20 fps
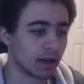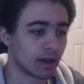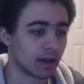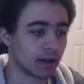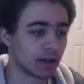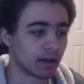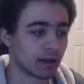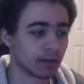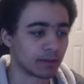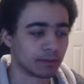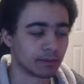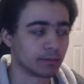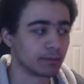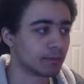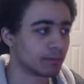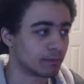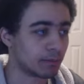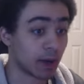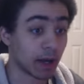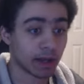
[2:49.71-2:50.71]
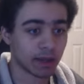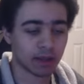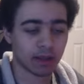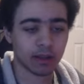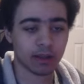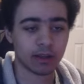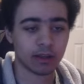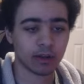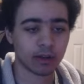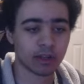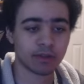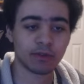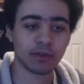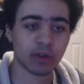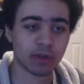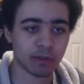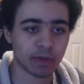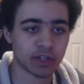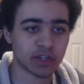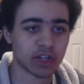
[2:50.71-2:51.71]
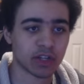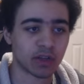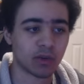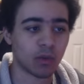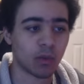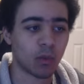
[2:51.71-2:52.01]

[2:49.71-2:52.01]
But he'll give you a commission.